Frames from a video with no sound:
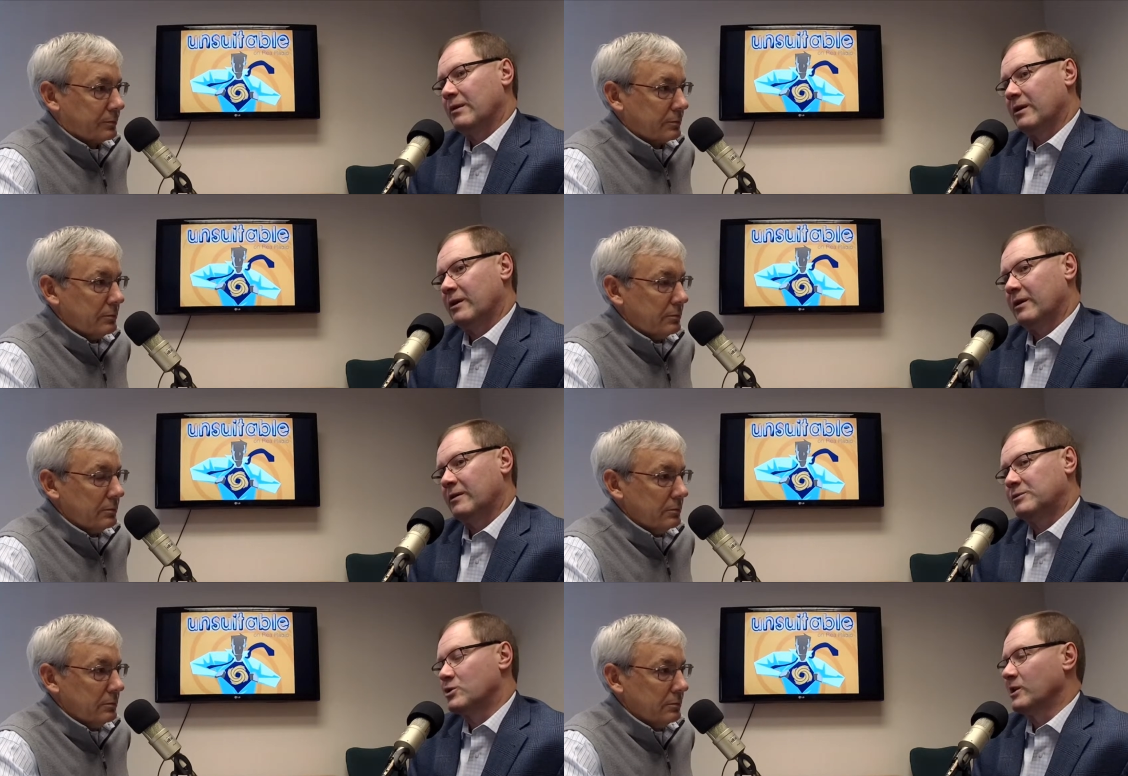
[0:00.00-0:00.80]

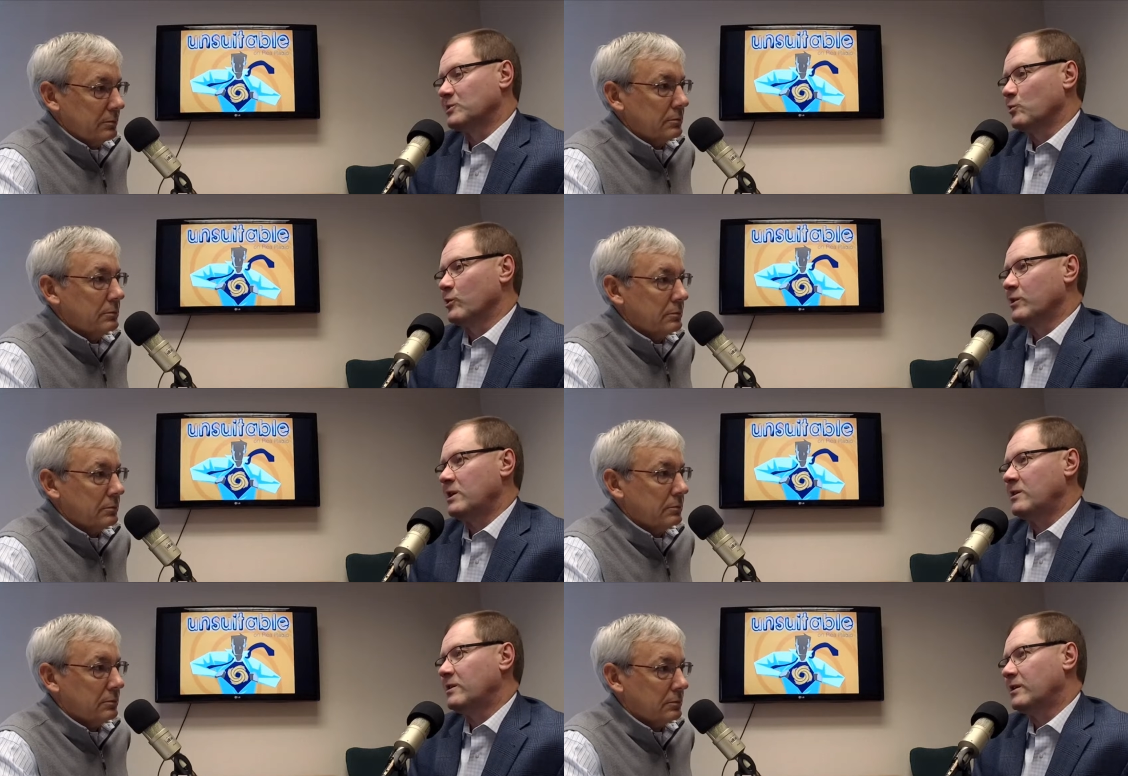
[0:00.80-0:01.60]
Speaker 1: uh,
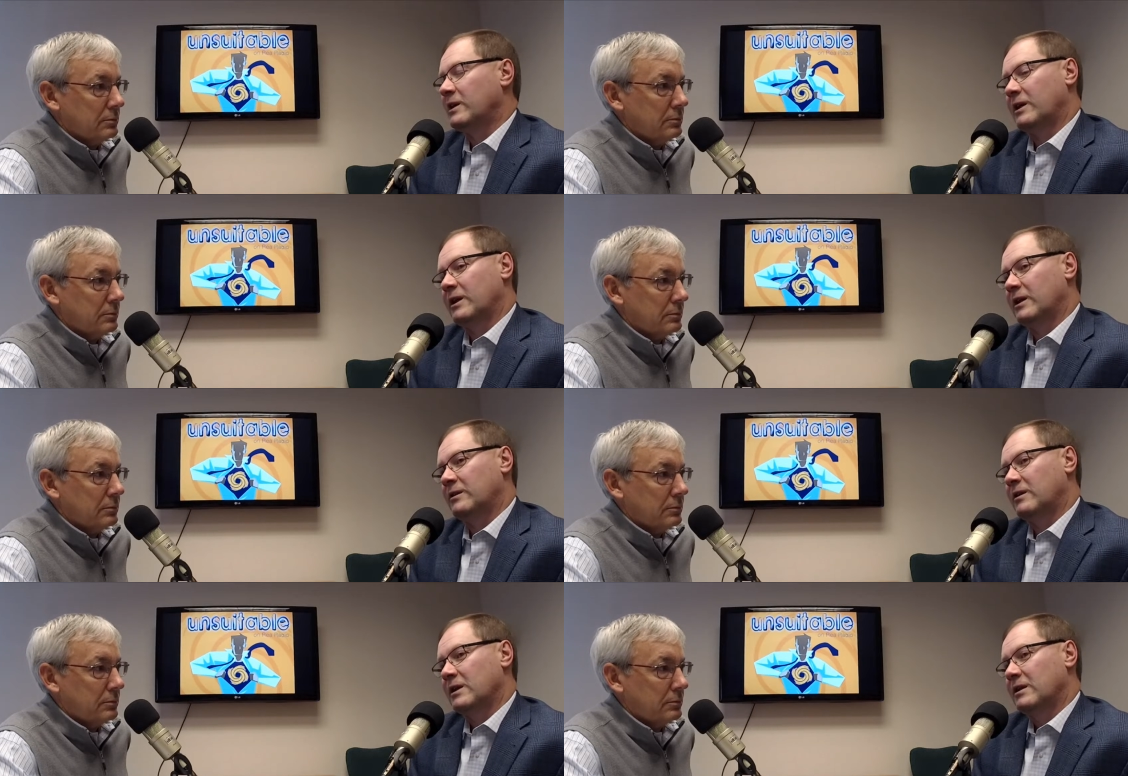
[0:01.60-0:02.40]
trustworthy
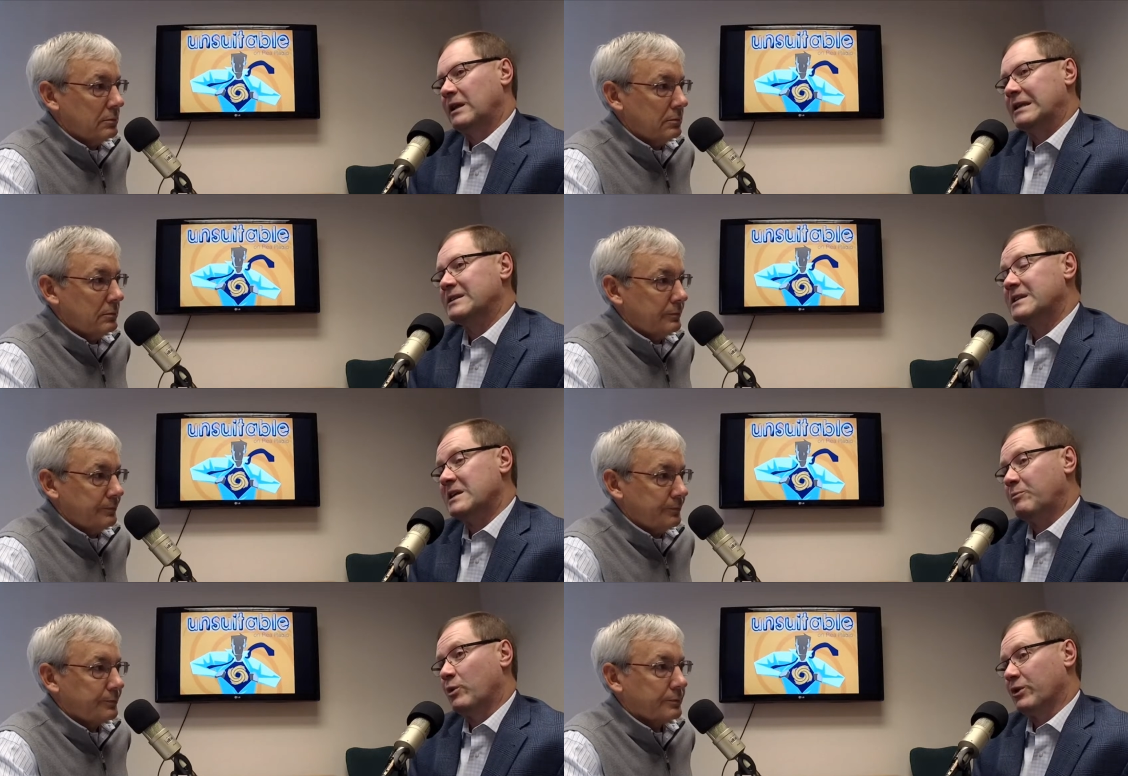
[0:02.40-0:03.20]
and in
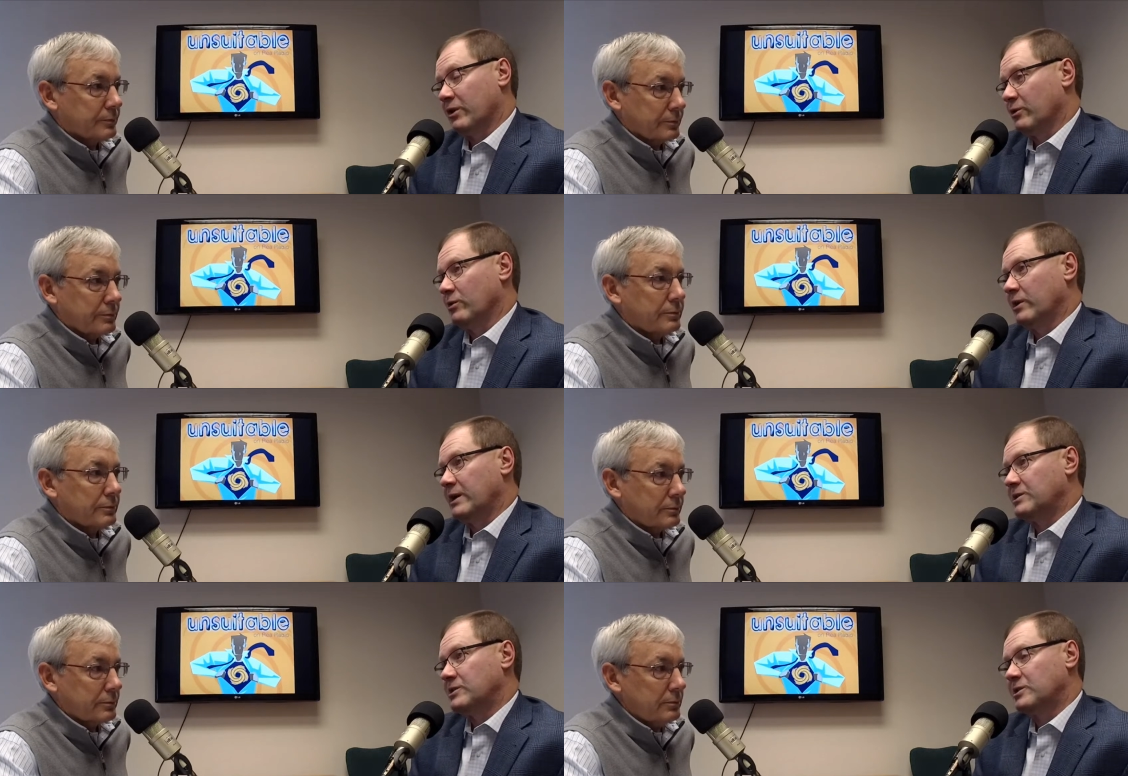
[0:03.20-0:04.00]
deep with other
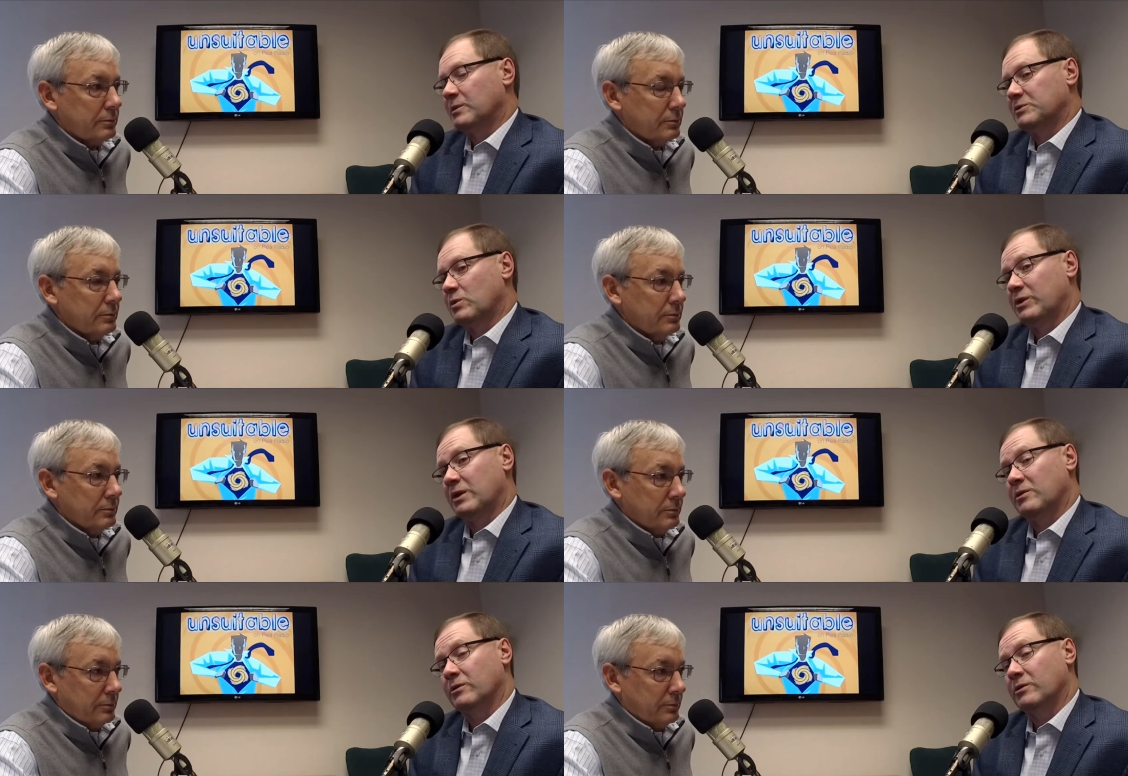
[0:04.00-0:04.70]
relationships with either